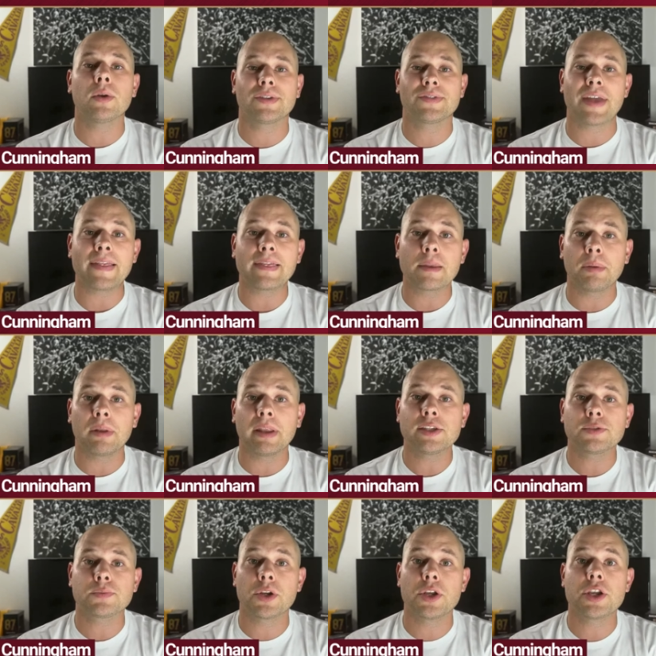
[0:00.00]
Is that the
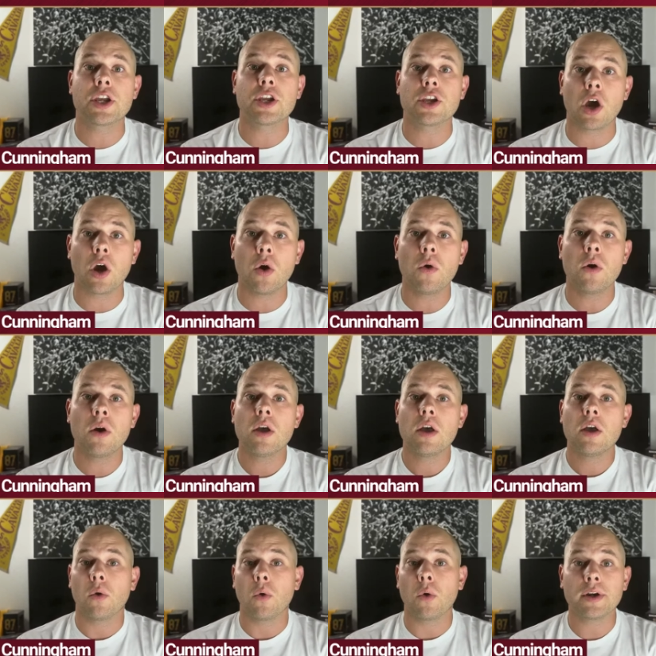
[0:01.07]
place where he can go?
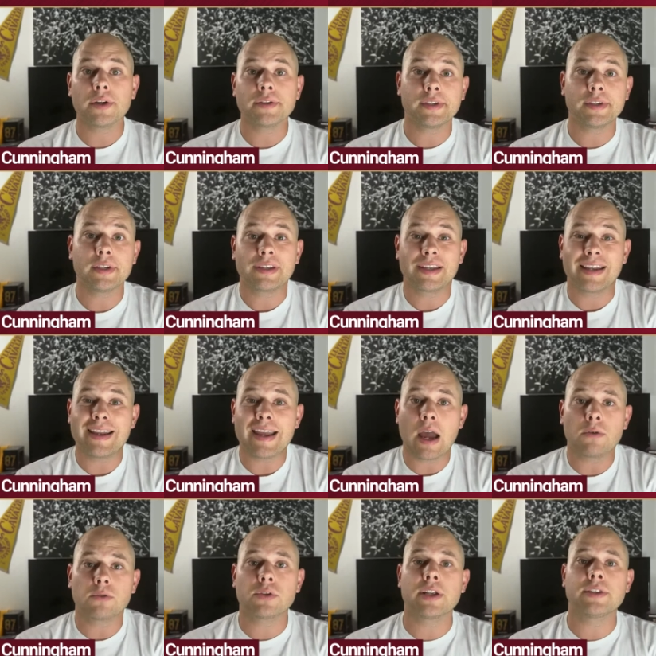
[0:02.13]
Or is it getting out
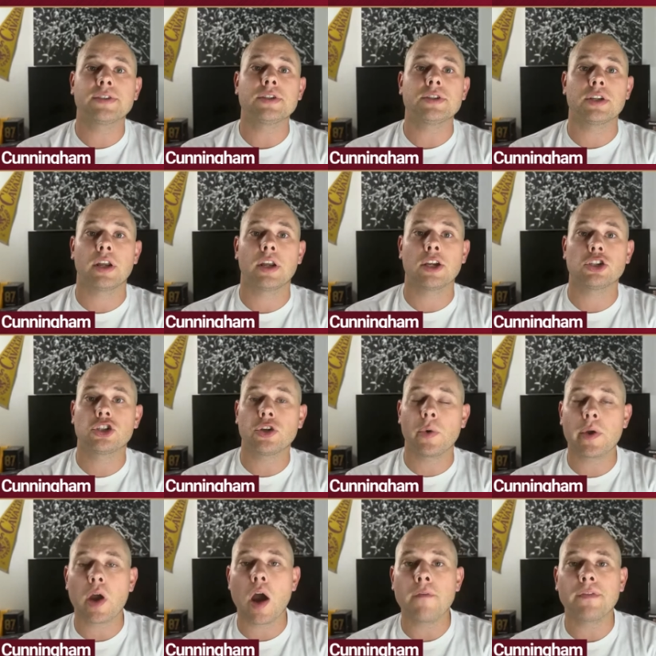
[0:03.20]
in transition and
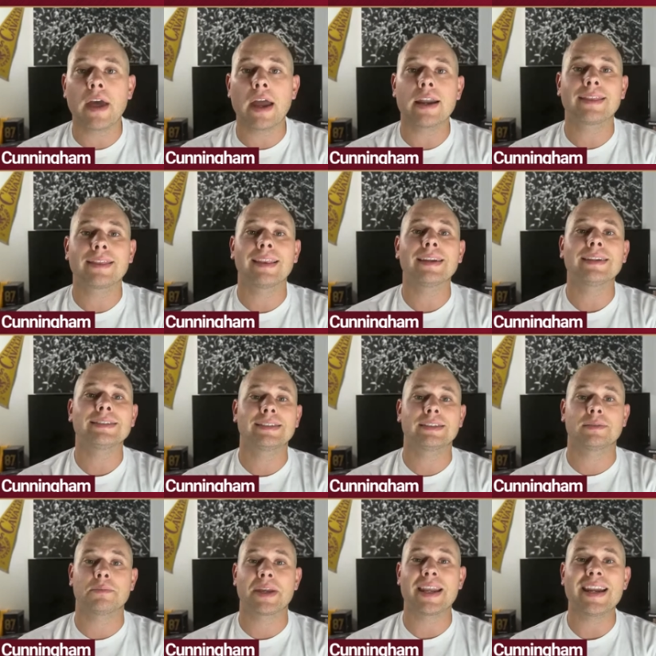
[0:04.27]
showing off that
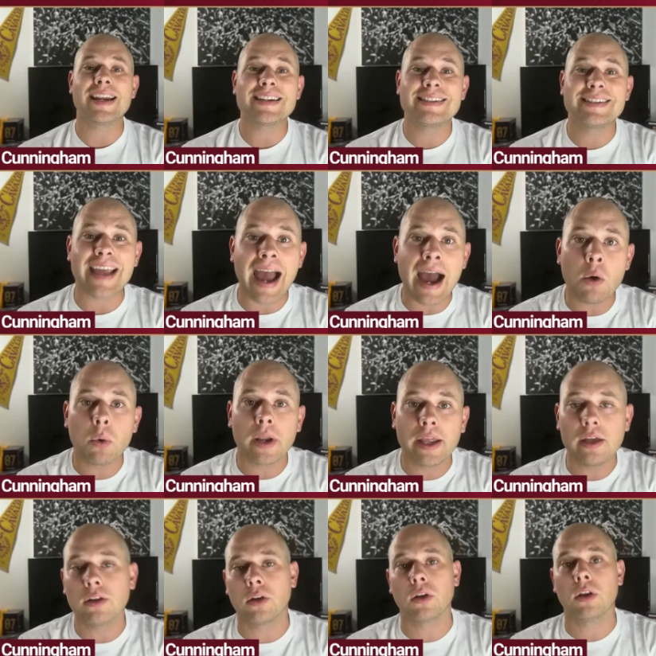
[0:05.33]
athleticism, getting
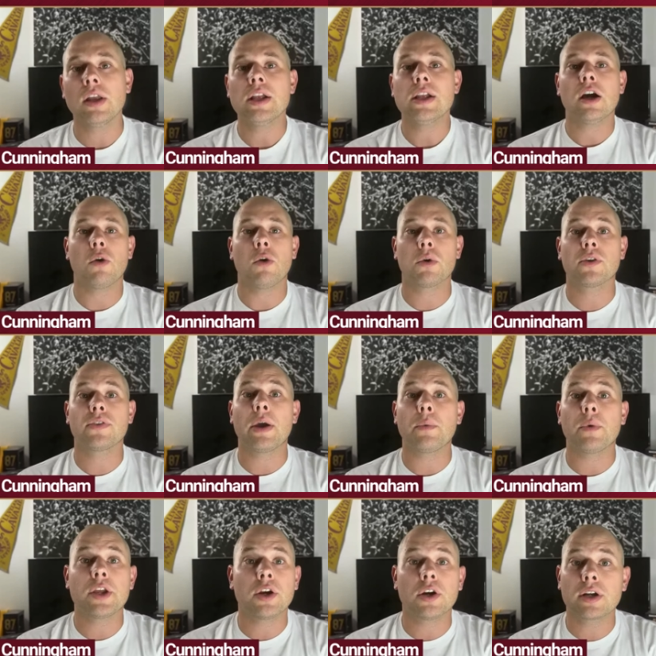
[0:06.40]
downhill? A word that
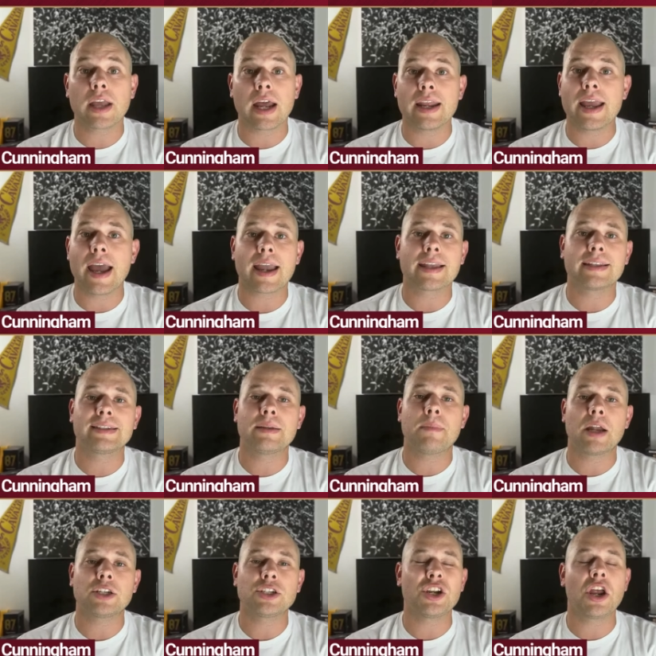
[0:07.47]
we heard Kenny Atkinson
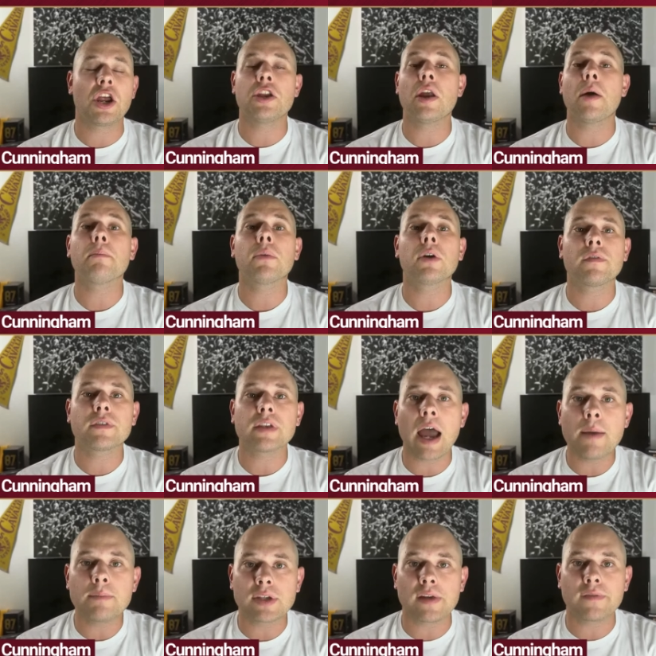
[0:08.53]
mention a number of
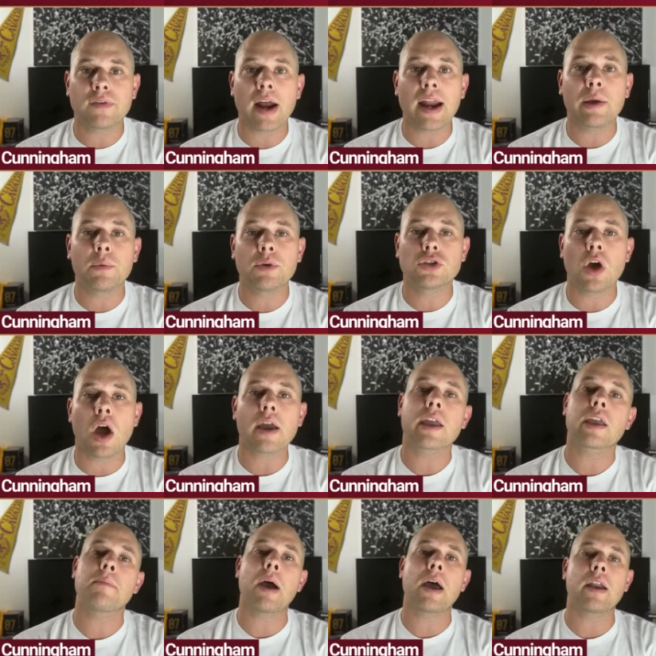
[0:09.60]
times on Friday when
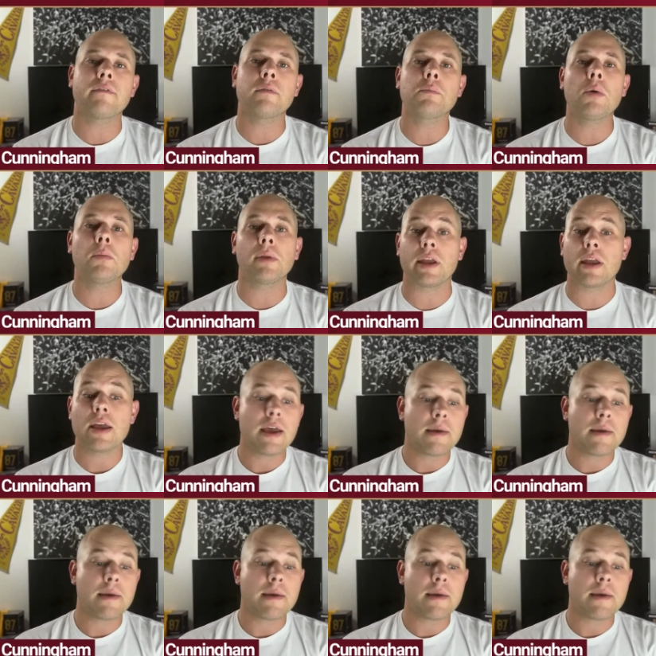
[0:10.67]
talking about Evan Mobley.